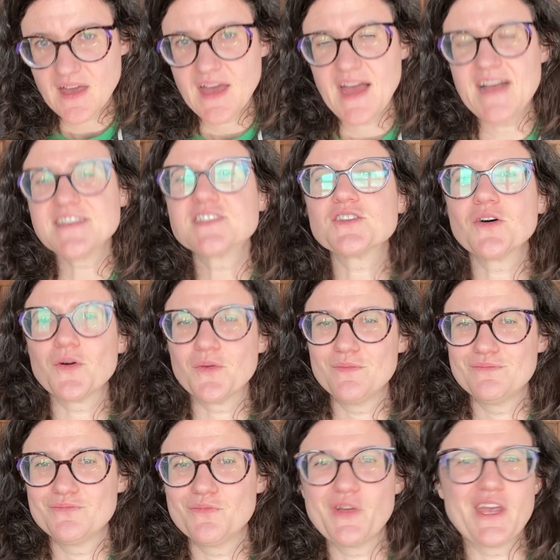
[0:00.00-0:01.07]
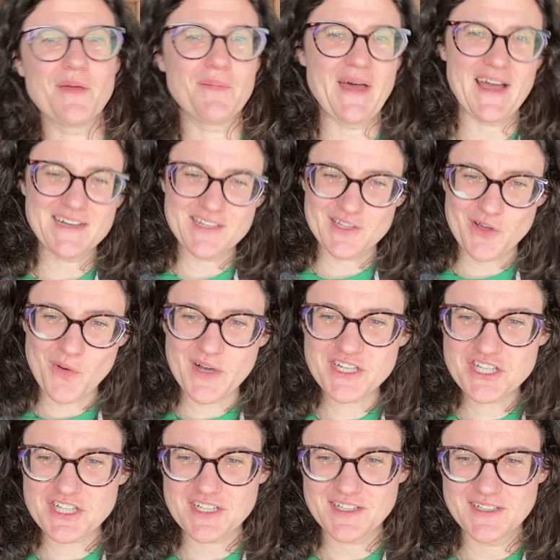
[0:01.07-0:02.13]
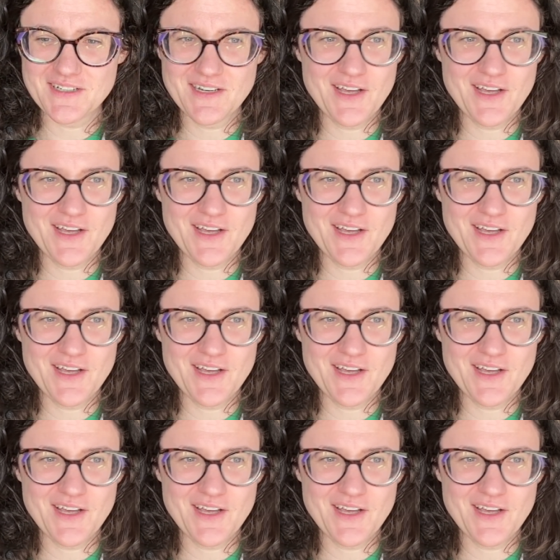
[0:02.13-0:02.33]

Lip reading: And so we get back to the question,